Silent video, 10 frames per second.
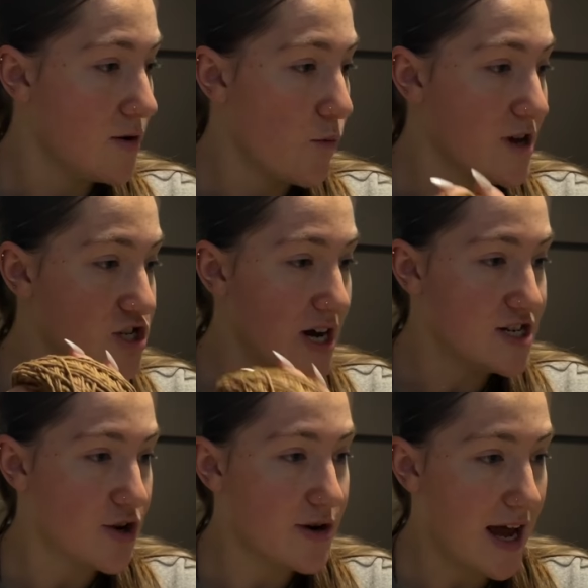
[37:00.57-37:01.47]
which I
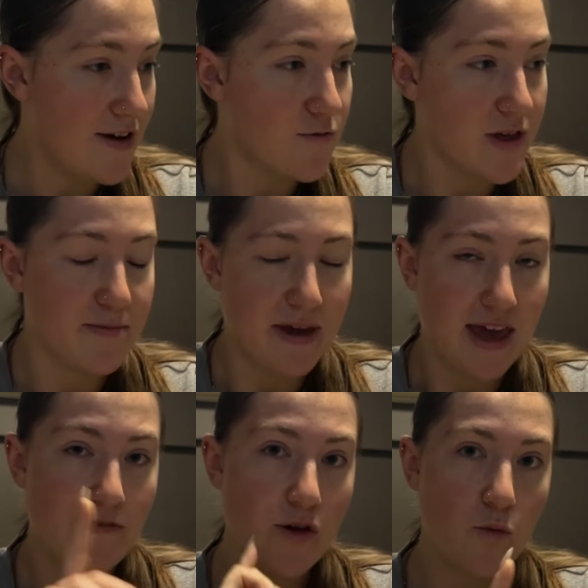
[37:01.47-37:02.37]
don't have with
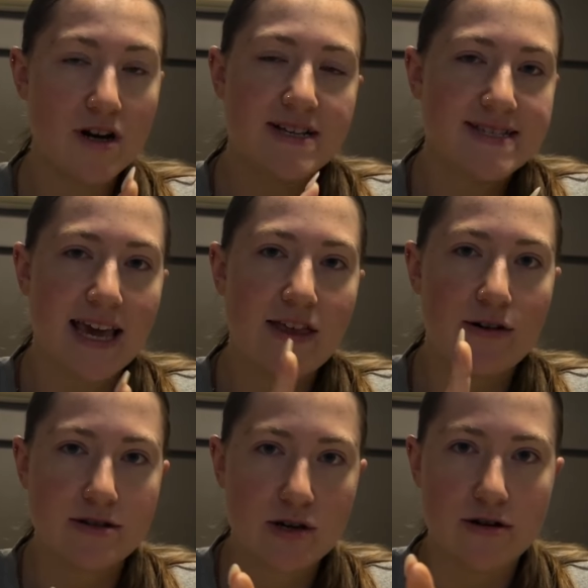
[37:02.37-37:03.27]
me. If you want to see
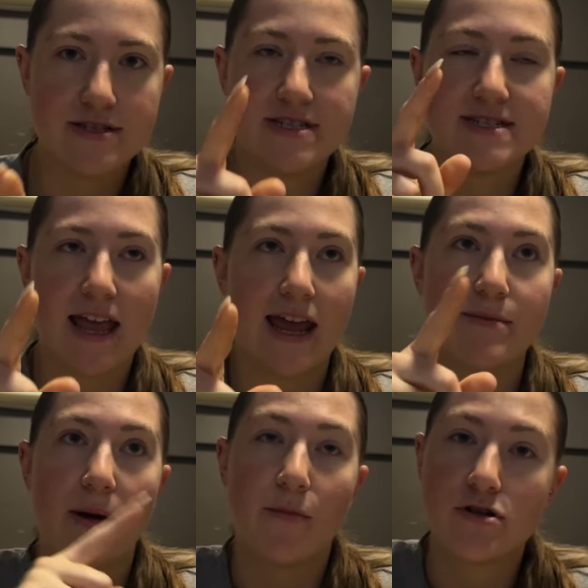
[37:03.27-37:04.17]
those coasters, they're in
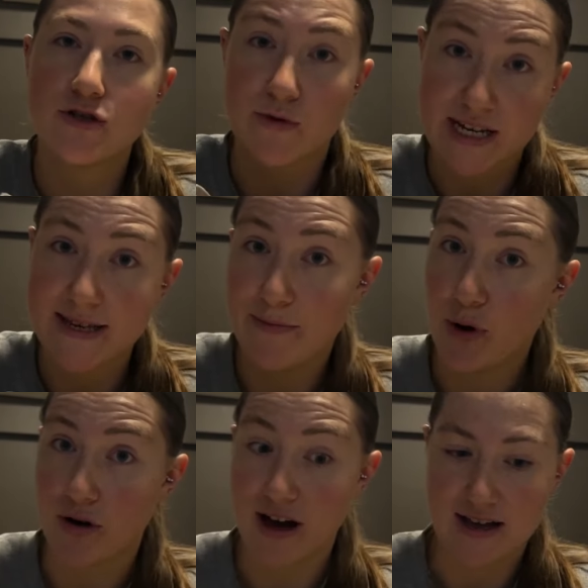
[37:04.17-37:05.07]
my most recent
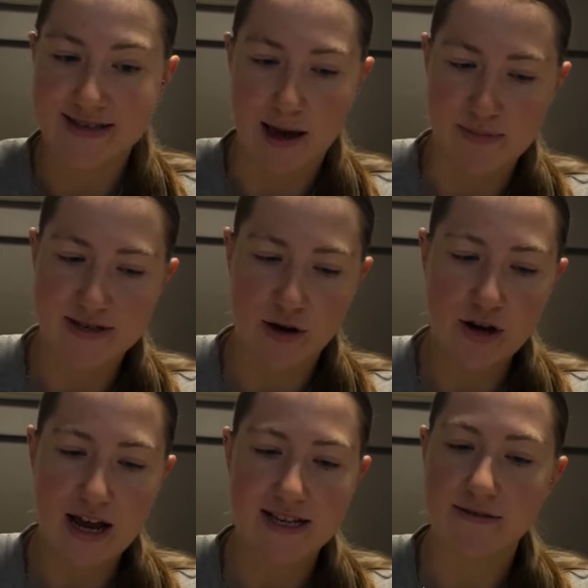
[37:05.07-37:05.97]
podcast
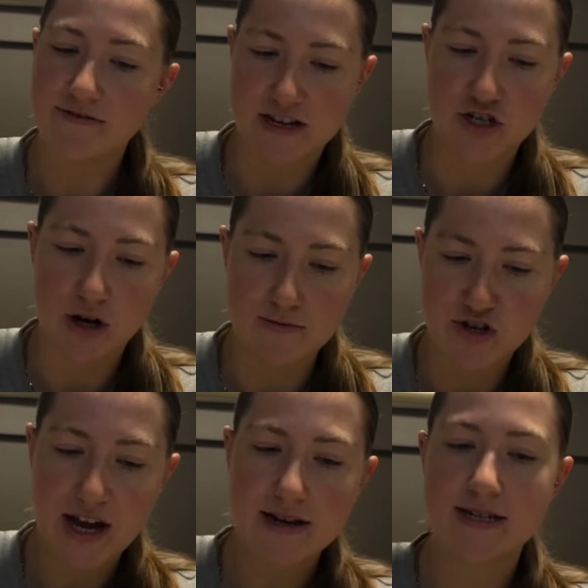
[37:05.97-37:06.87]
episode as a finished
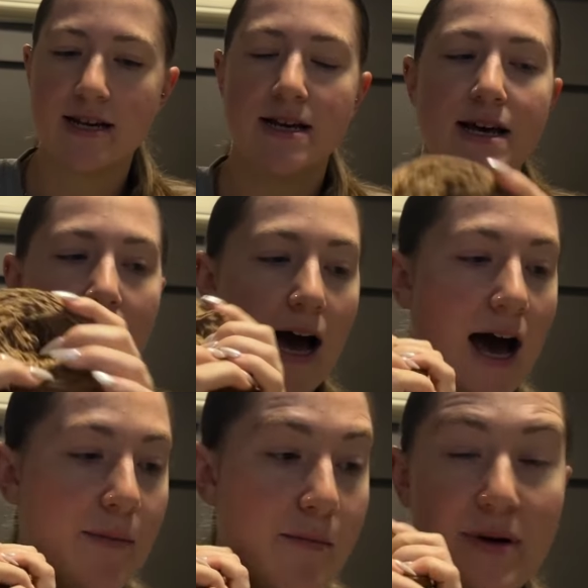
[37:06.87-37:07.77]
object.
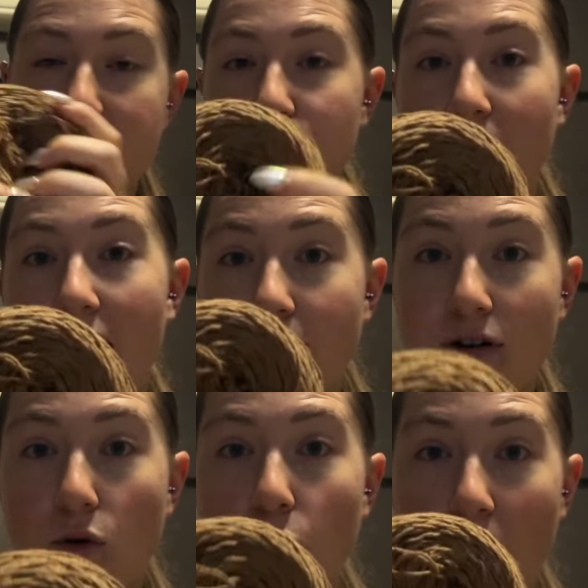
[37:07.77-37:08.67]
But so I
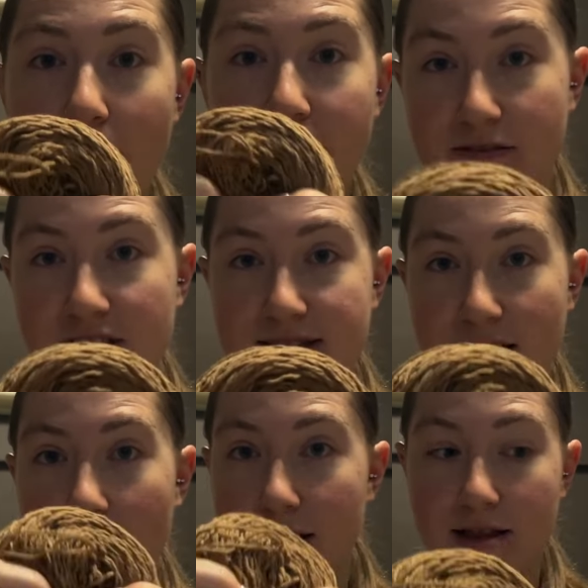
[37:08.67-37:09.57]
have quite a bit of this
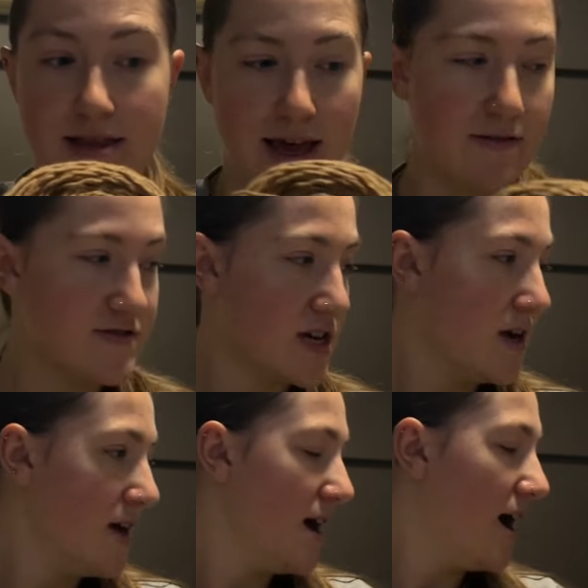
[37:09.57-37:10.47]
yarn left.
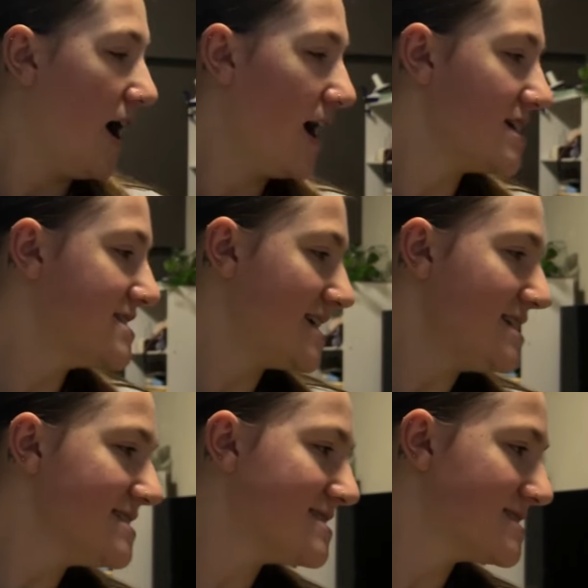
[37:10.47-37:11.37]
I
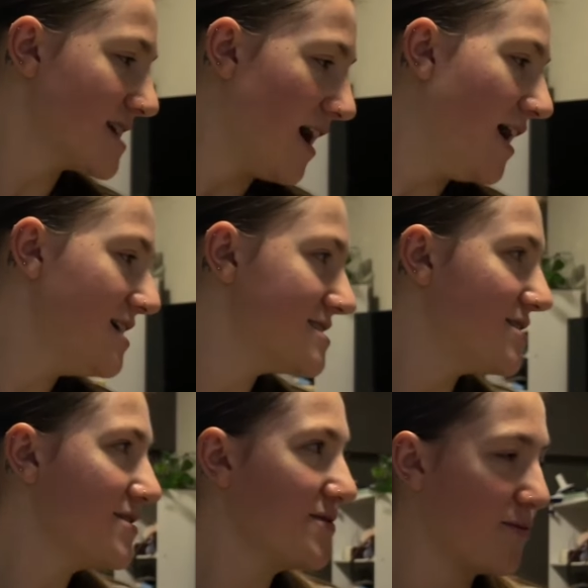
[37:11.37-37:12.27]
did start
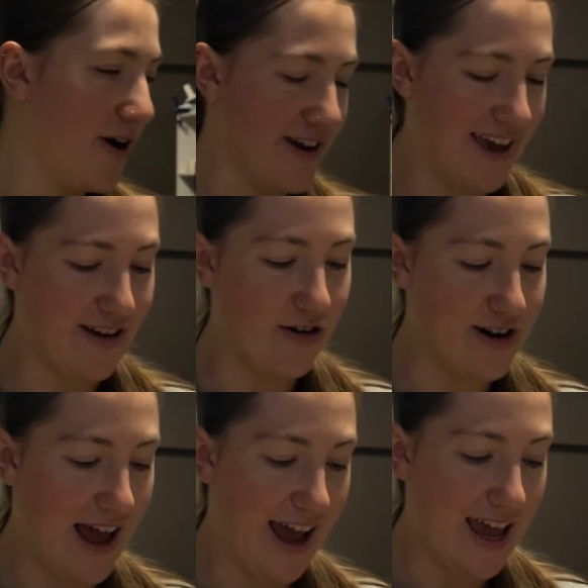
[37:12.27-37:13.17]
working
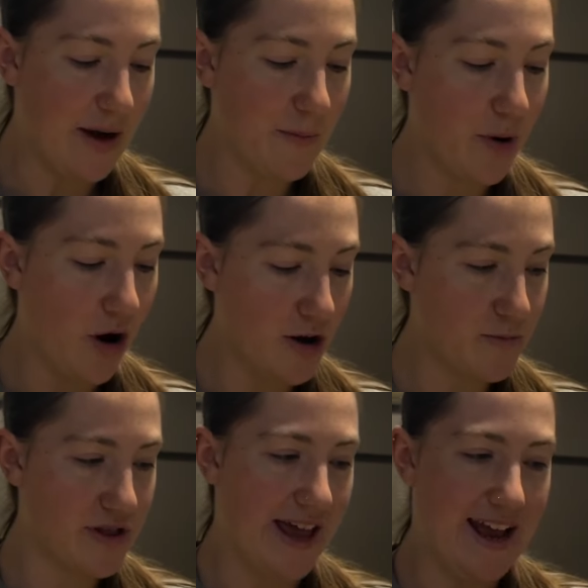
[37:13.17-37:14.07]
on a
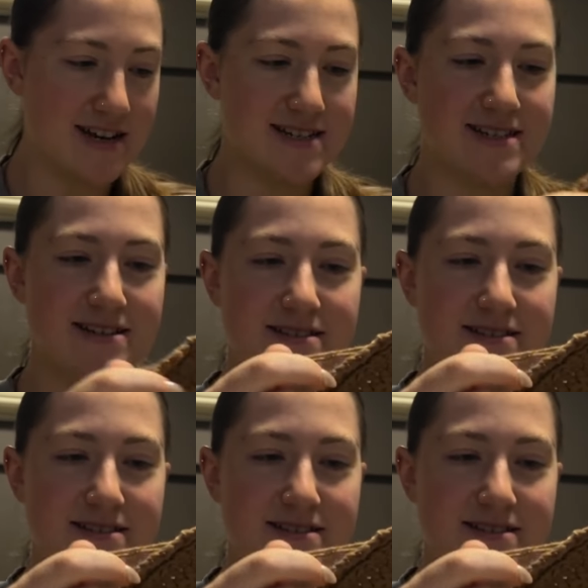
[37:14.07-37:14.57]
plant